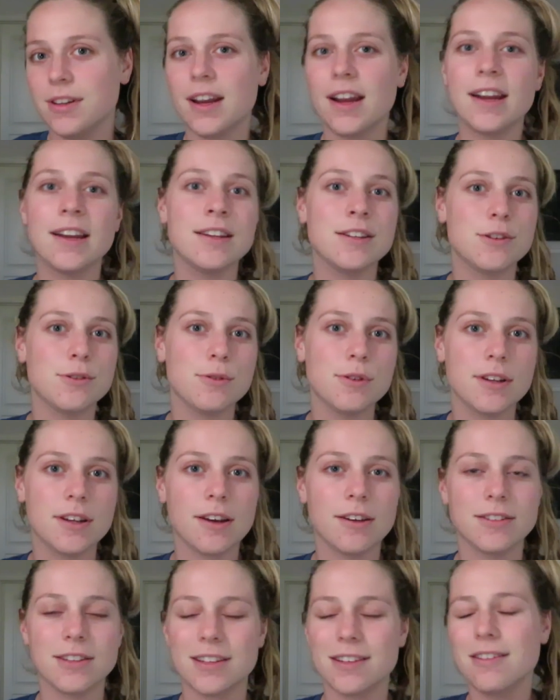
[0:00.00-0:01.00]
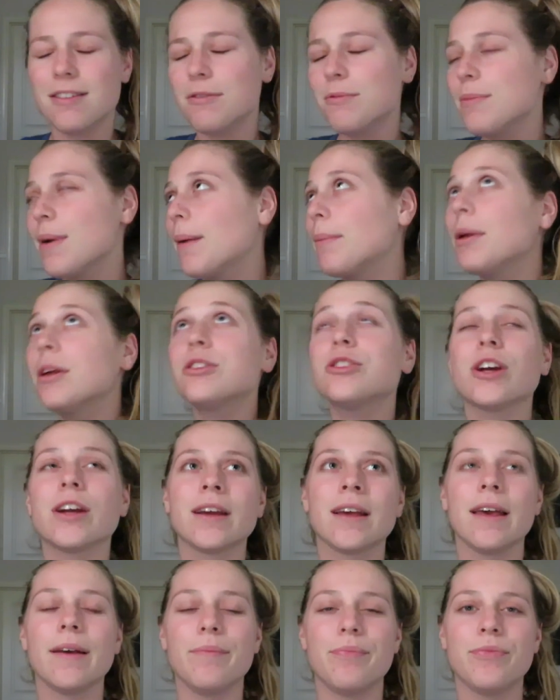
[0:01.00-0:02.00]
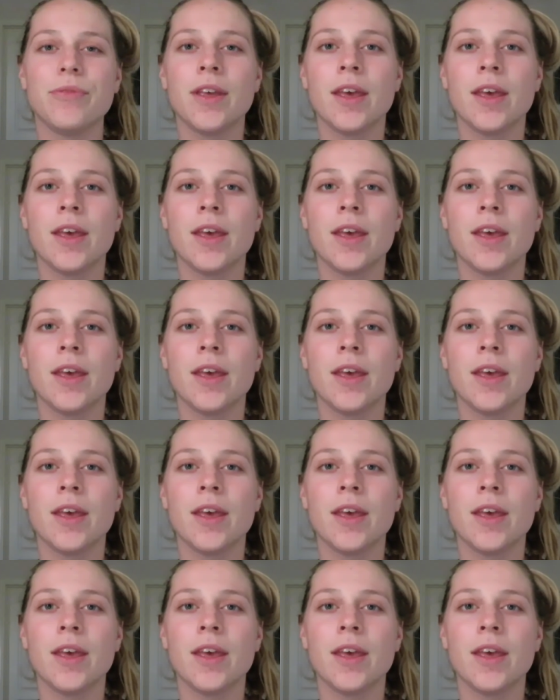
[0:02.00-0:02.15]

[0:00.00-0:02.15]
and do it. I was like, no, I'm not trying it.